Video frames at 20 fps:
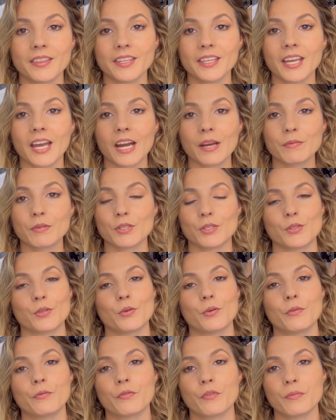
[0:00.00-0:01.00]
The item that
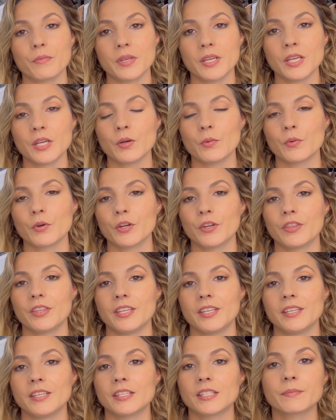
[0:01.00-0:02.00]
sold for me were
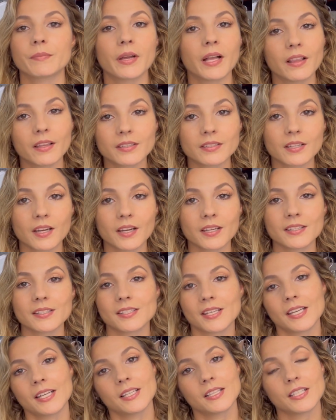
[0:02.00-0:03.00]
these Peloton
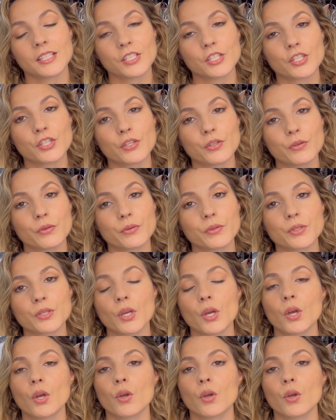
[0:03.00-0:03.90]
cycling shoes,